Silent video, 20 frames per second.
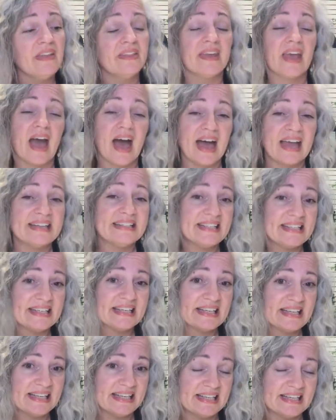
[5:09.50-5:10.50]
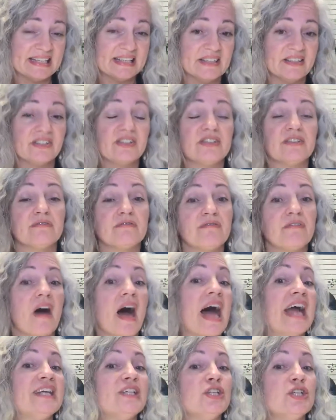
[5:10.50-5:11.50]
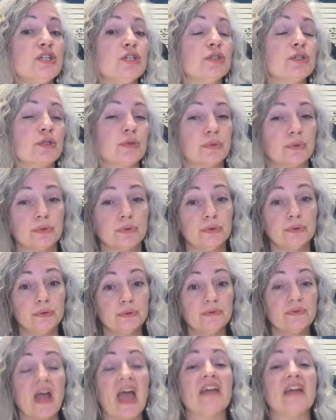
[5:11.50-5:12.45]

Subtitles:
The idea is to find your groove